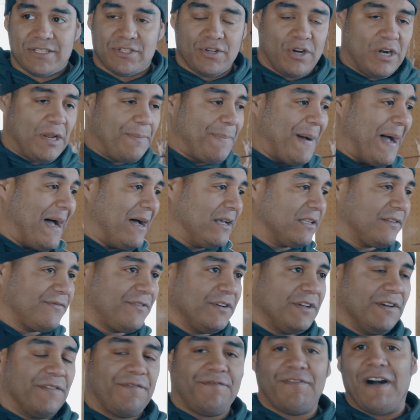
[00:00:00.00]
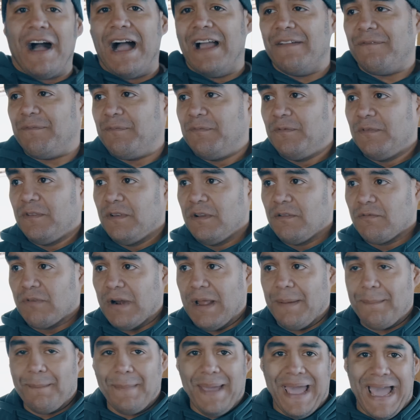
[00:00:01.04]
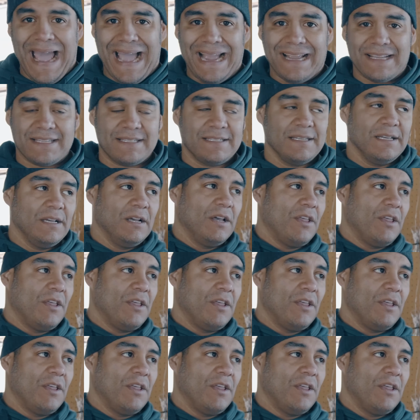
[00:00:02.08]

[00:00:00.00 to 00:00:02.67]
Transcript: 30 pounds for your 5 rep max,